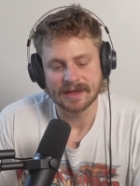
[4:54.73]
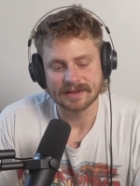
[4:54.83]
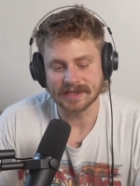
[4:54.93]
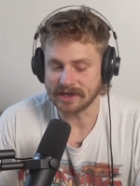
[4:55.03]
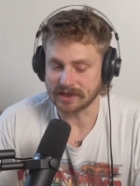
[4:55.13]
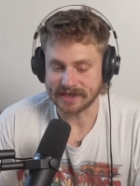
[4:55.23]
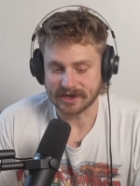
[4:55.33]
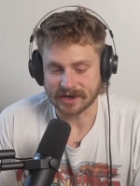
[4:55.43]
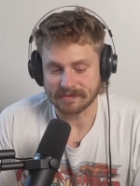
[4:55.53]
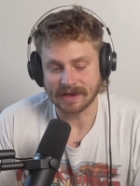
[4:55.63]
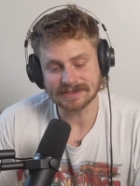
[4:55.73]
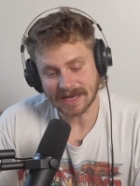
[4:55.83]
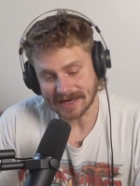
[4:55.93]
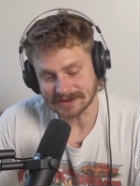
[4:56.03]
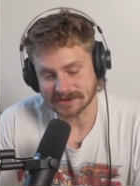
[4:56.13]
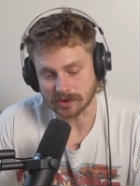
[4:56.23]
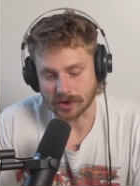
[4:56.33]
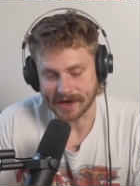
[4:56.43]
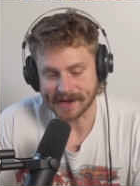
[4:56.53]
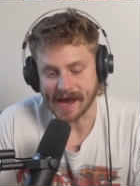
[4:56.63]
Little Leader, a science
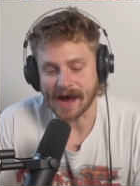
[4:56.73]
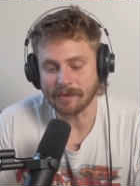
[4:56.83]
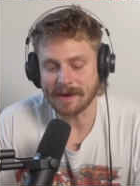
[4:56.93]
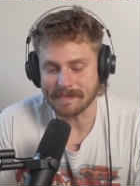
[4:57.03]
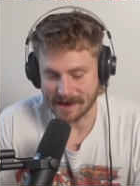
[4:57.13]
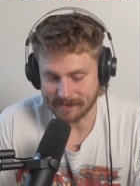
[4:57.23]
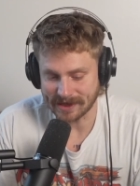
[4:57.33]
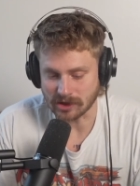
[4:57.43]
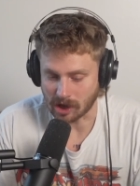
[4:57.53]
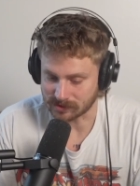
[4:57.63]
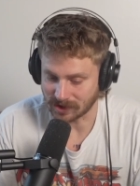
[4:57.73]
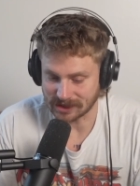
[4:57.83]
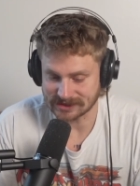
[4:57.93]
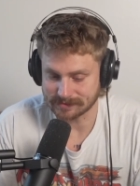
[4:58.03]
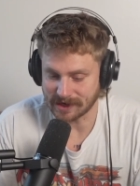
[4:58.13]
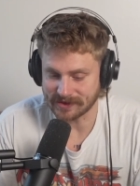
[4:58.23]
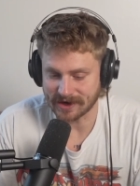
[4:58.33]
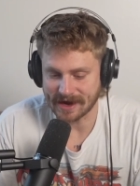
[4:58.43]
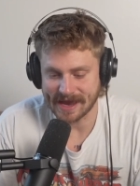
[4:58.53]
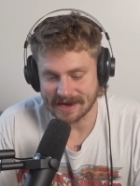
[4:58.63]
story, how I met my long lost
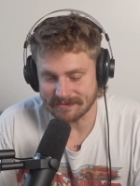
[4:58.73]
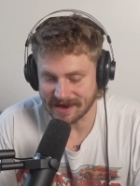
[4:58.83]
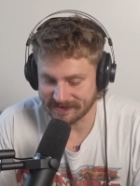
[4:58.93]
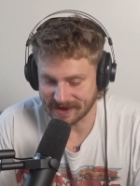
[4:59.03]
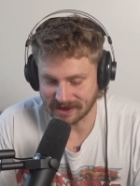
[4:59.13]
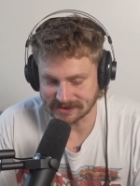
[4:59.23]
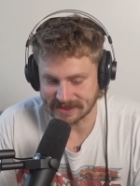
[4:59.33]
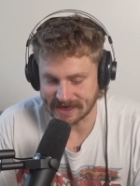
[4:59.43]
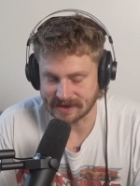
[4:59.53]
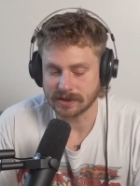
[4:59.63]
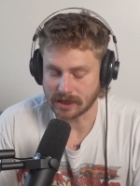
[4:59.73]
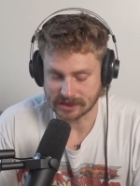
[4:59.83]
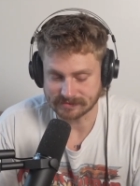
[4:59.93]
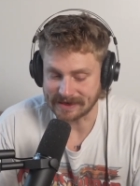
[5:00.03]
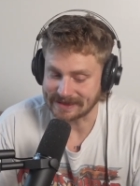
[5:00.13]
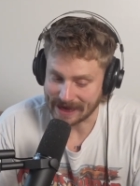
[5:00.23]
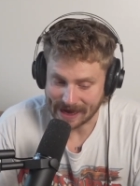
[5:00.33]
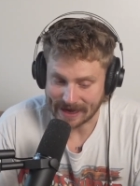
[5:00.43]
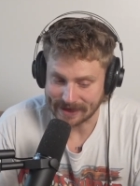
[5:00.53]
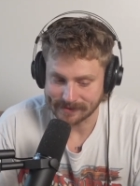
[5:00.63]
brother and my fiance, but lost my
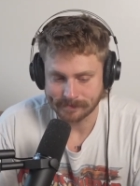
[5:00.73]
dad.